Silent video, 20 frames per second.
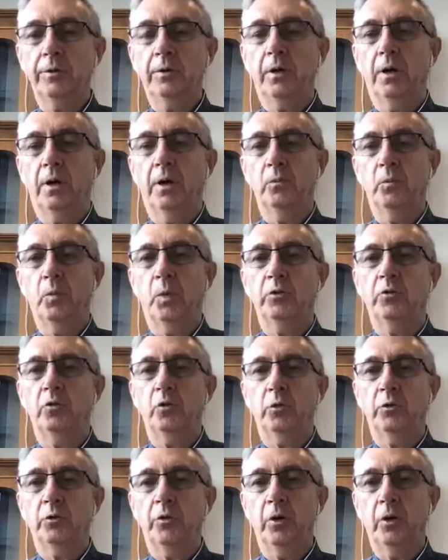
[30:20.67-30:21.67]
on what
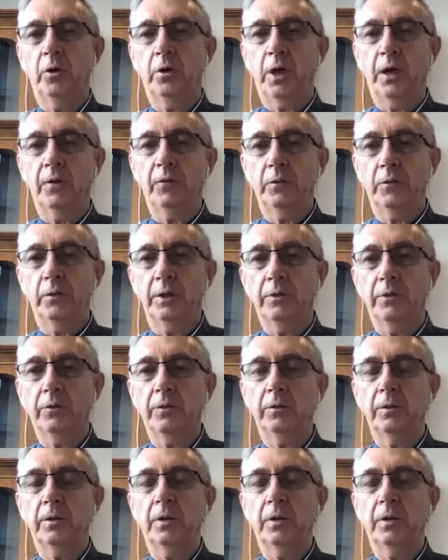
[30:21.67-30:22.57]
your turnover is.